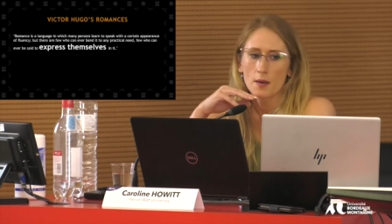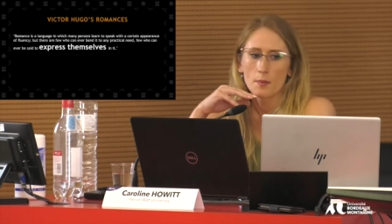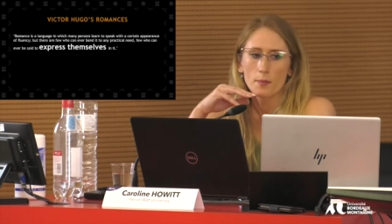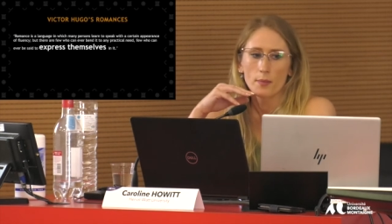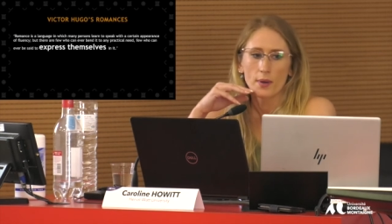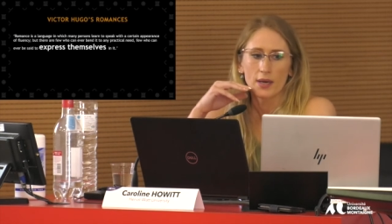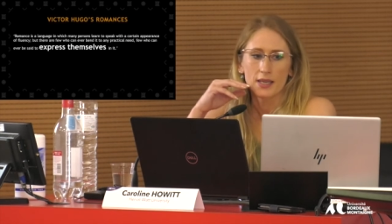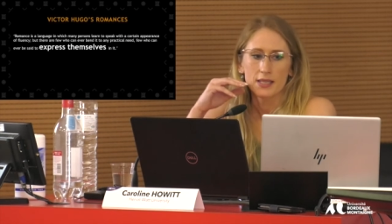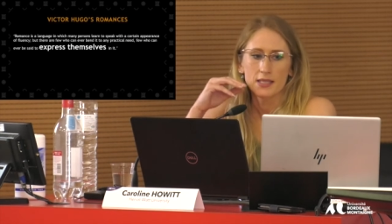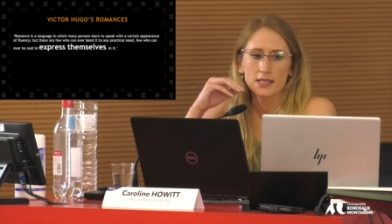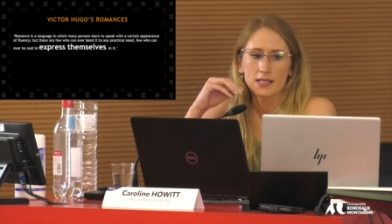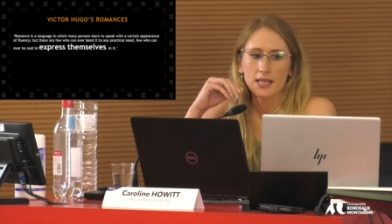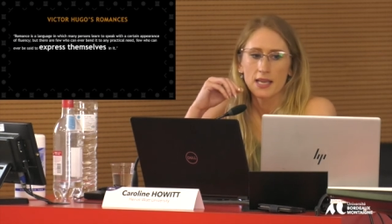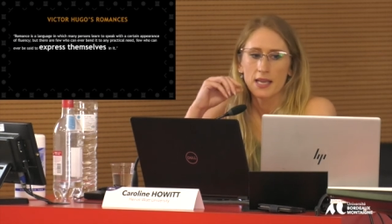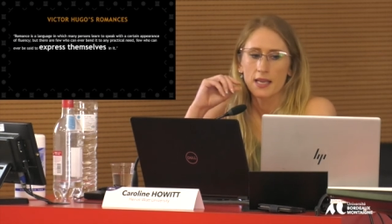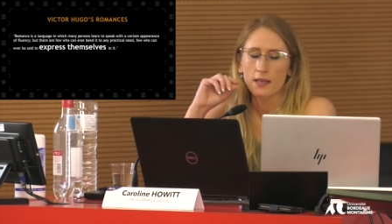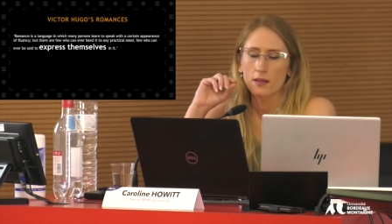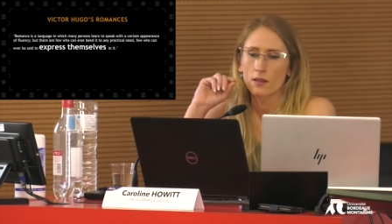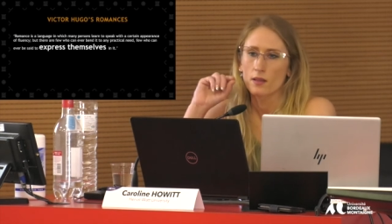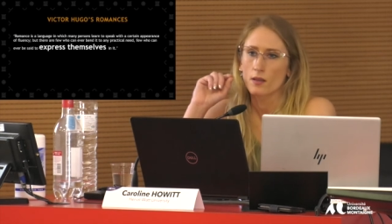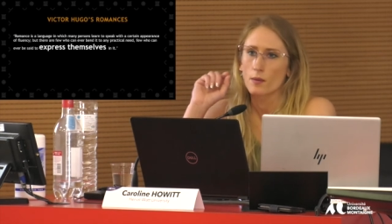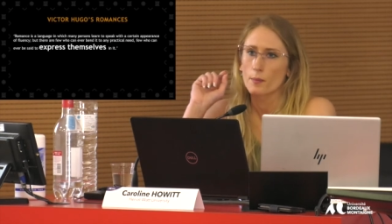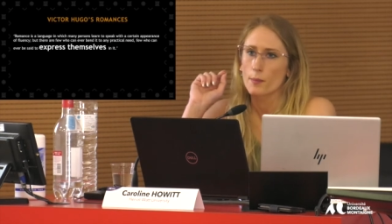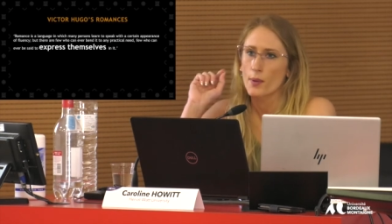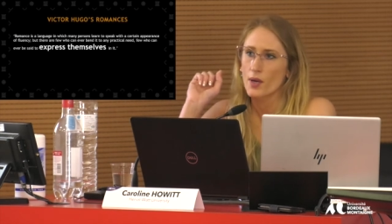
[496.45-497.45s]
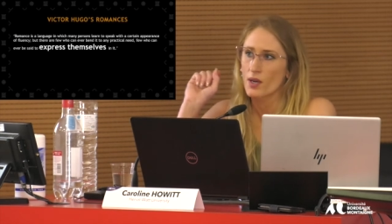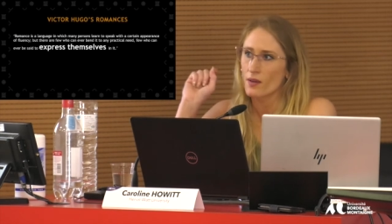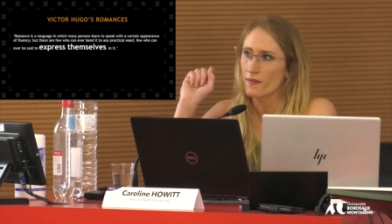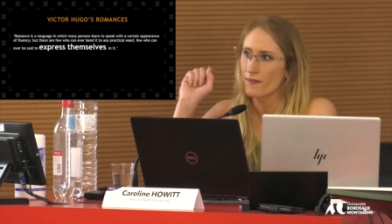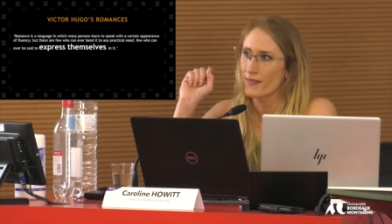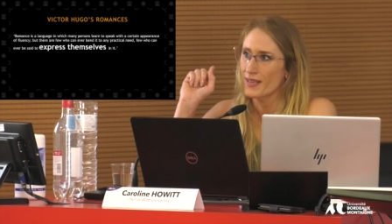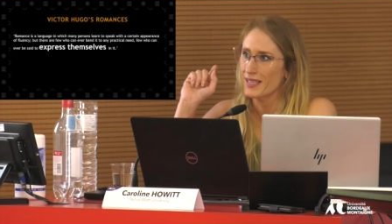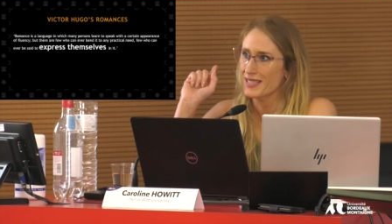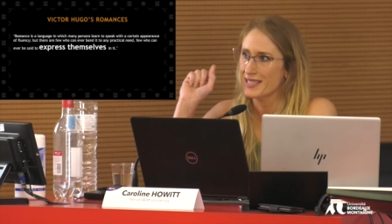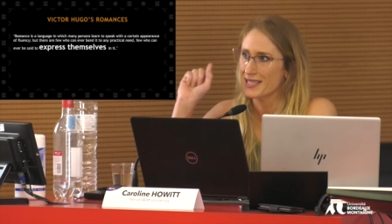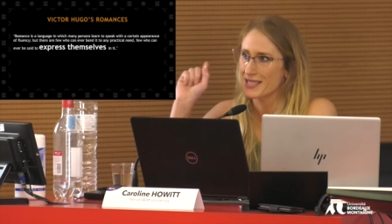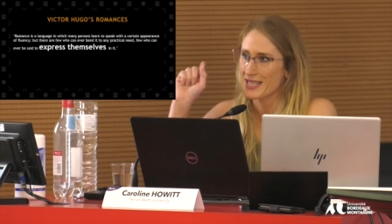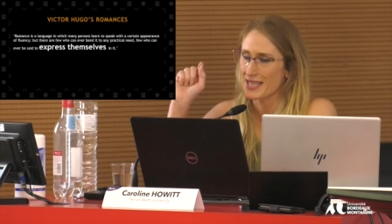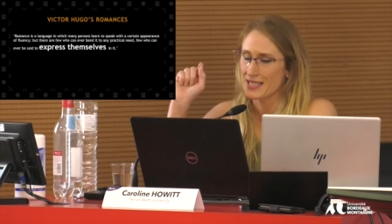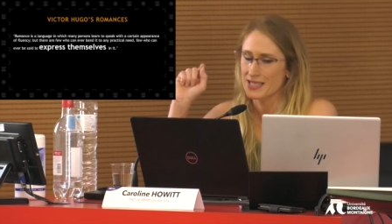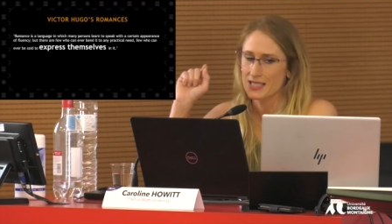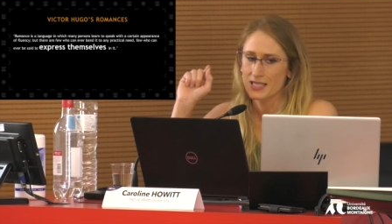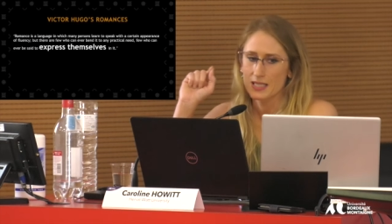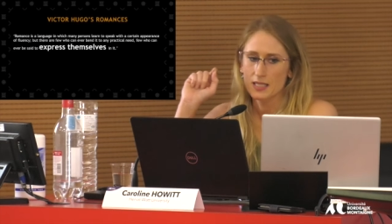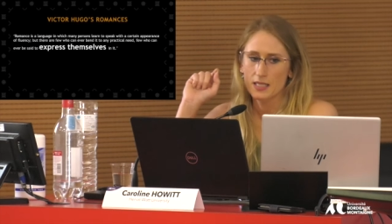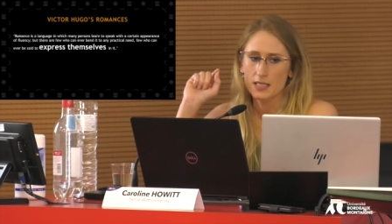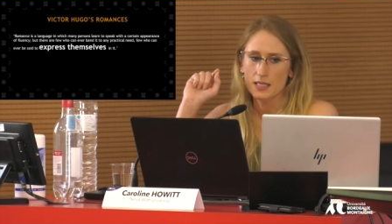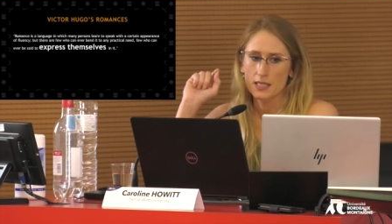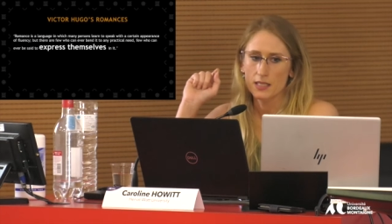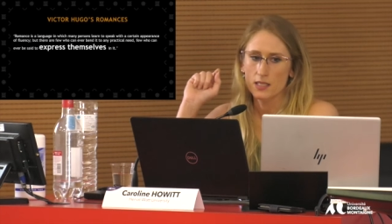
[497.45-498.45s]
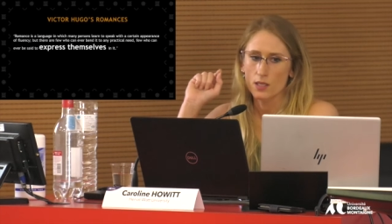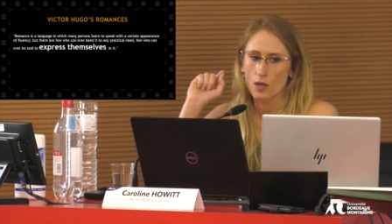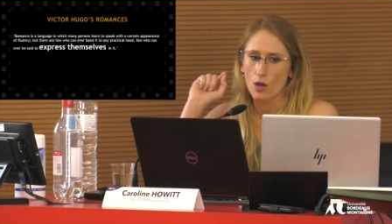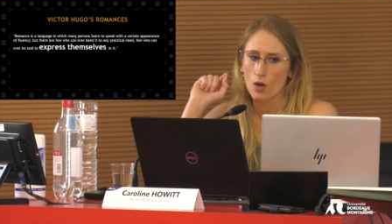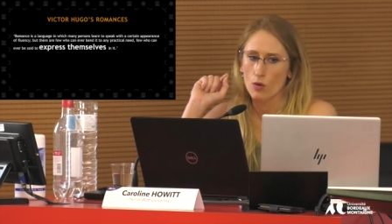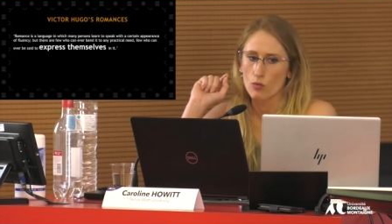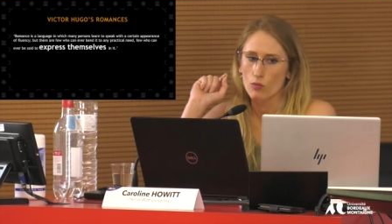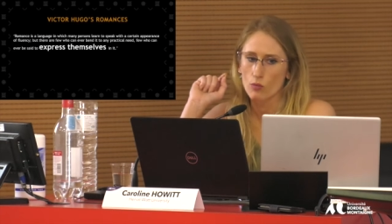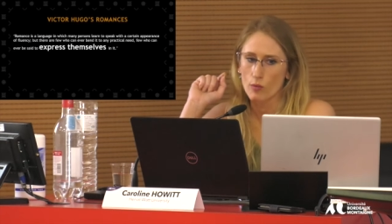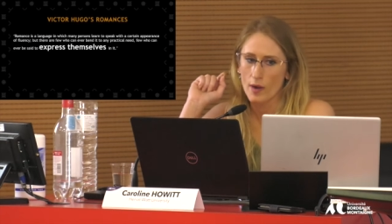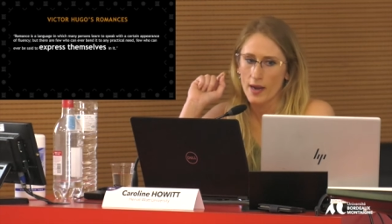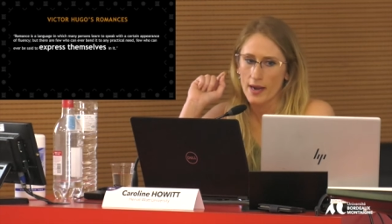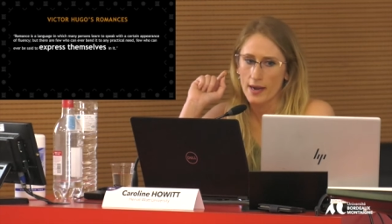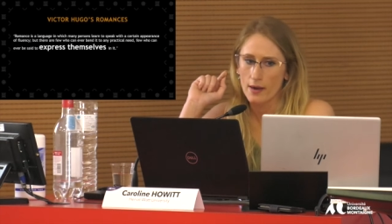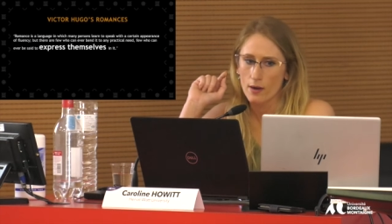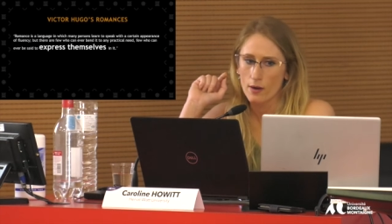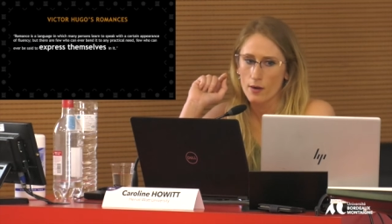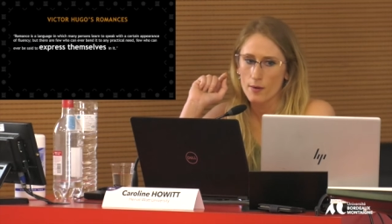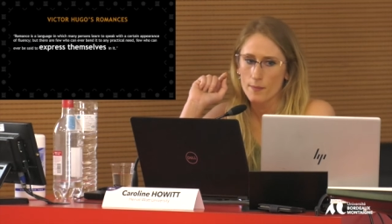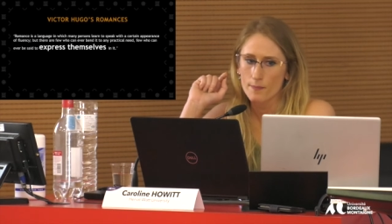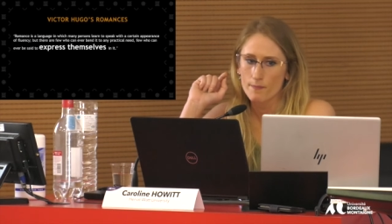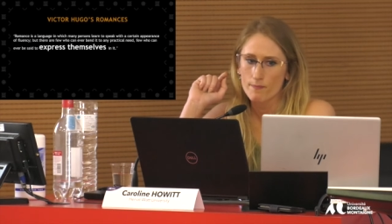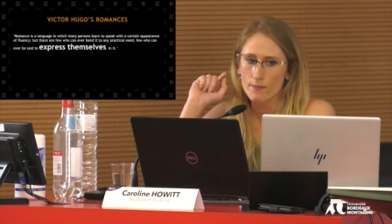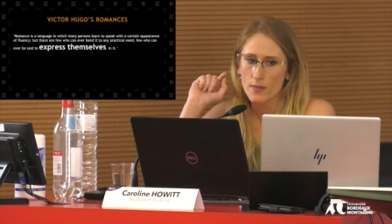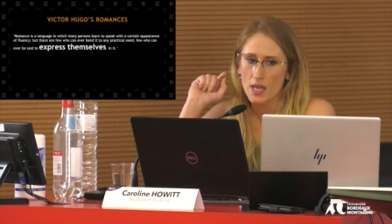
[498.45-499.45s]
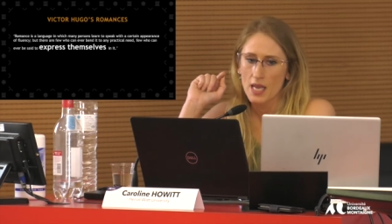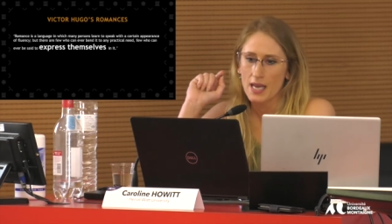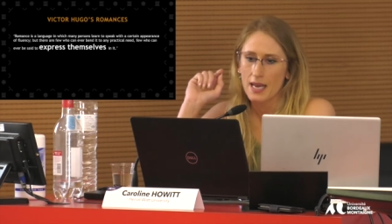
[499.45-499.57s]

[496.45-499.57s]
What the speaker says: by saying that perfect sentences are rare